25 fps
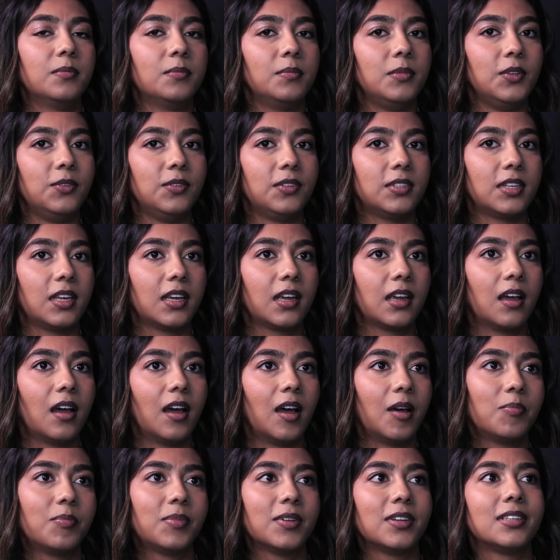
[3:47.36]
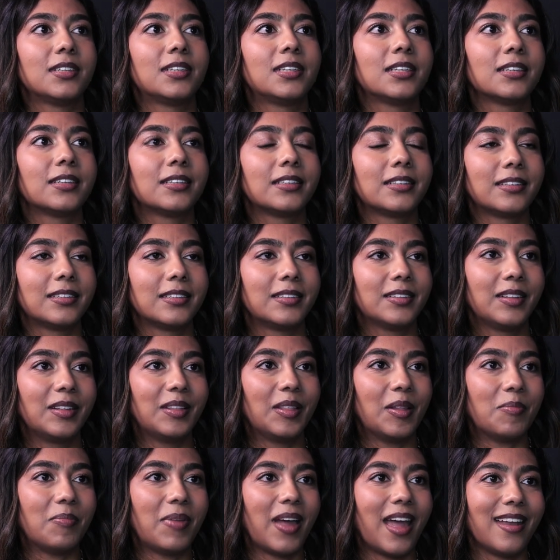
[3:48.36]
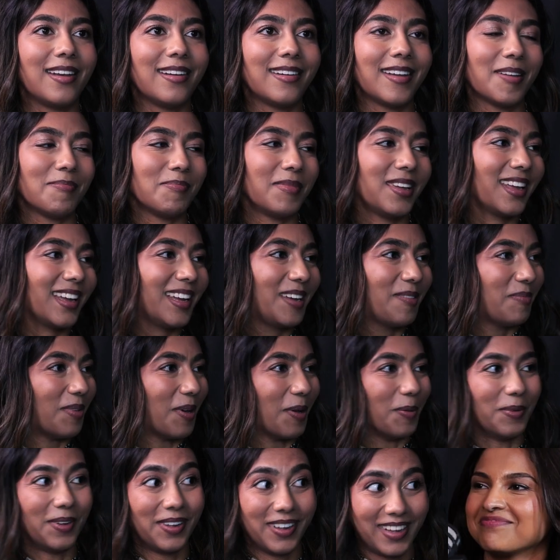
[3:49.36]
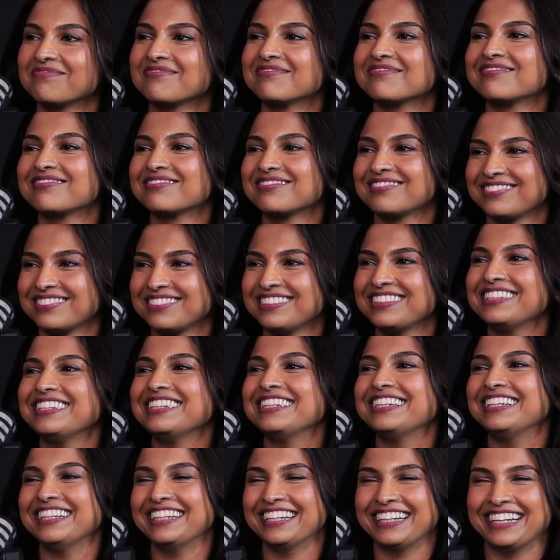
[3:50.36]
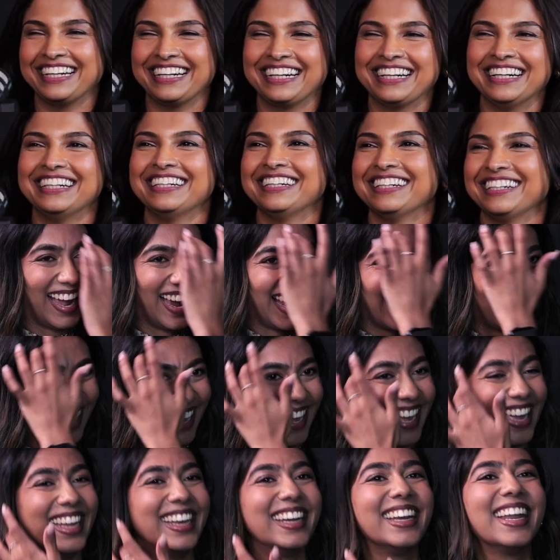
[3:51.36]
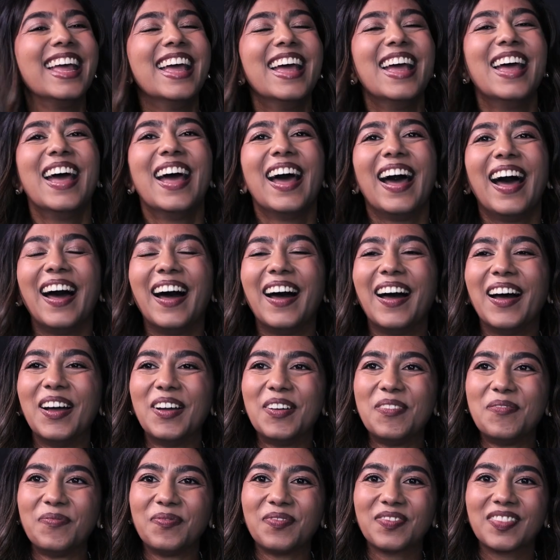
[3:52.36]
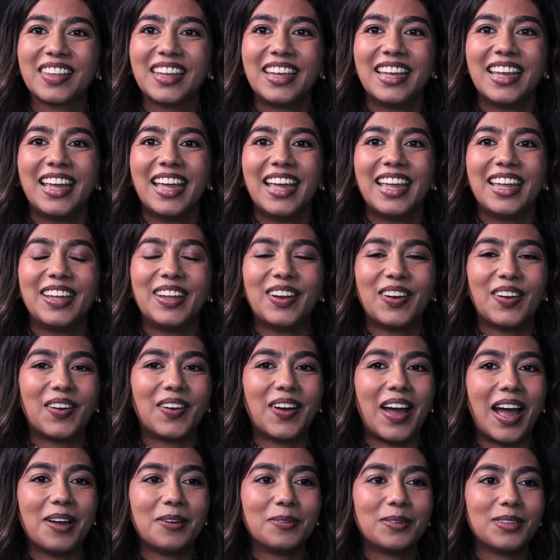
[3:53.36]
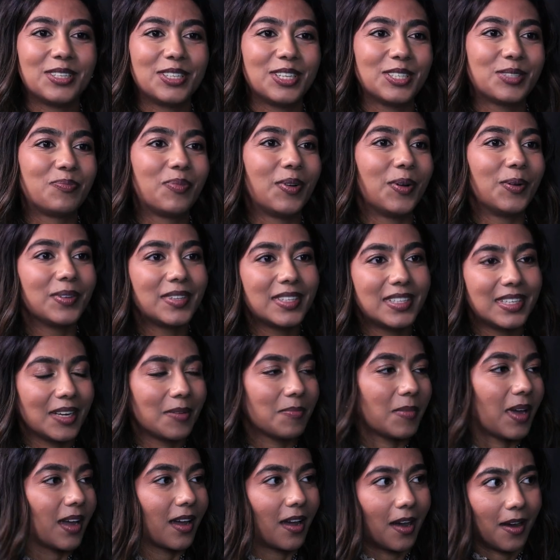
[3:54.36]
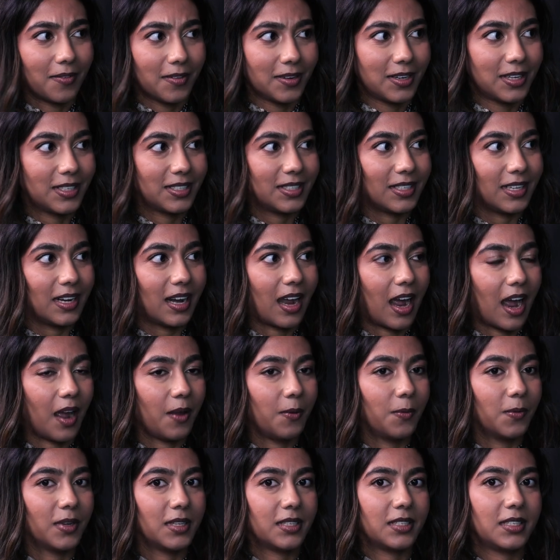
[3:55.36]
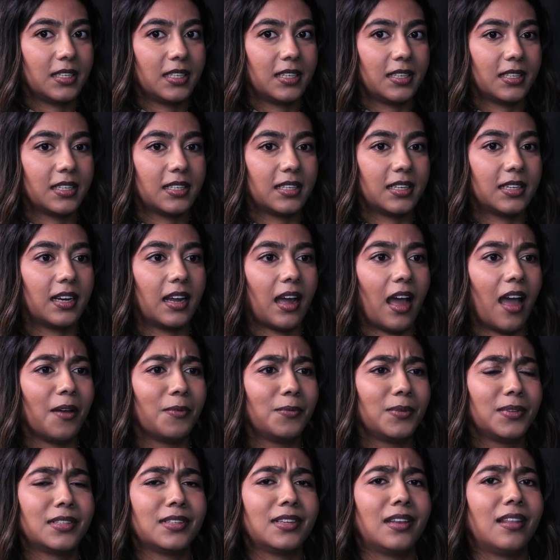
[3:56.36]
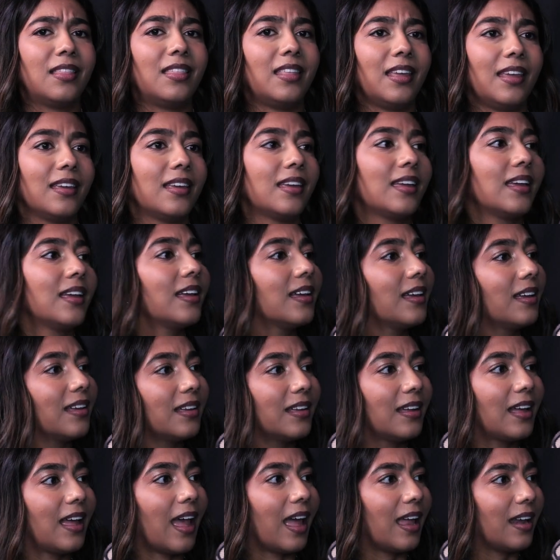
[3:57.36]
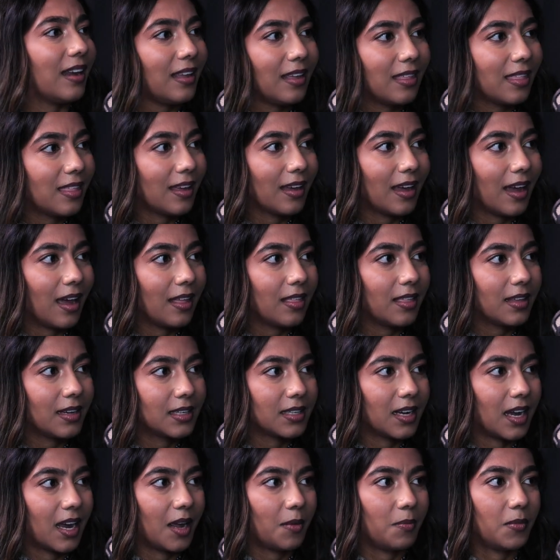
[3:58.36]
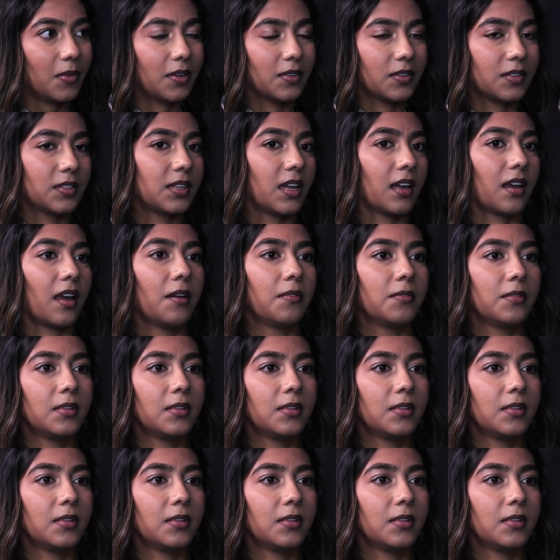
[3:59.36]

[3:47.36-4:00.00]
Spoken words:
music up until the pandemic, but we'll get to that in a second. You know, I was just posting my covers, and I wasn't thinking anything at the time. I was like, I